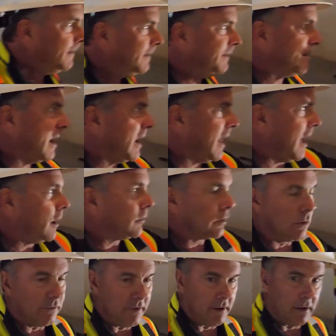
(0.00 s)
these kind of
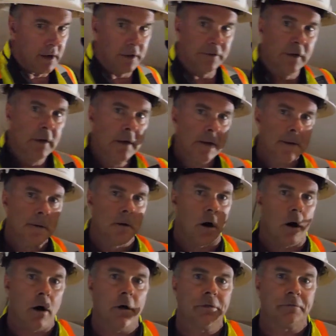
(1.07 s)
alcove areas.
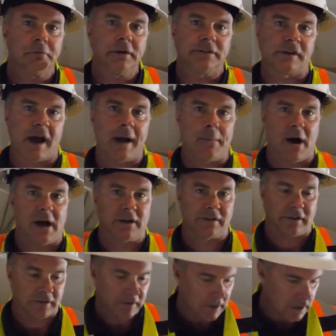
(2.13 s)
All 3
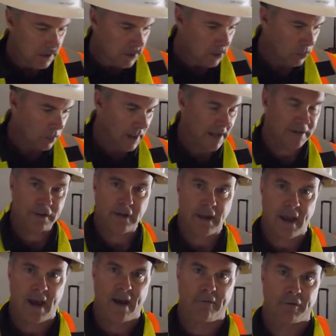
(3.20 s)
skyboxes will actually
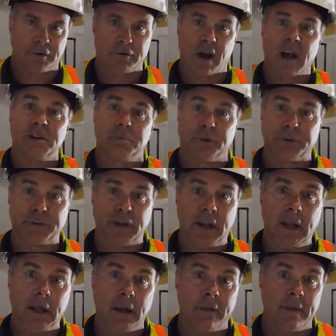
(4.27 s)
have retractable
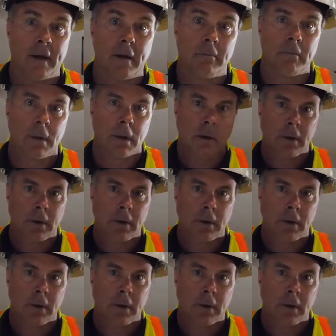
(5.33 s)
seating in them.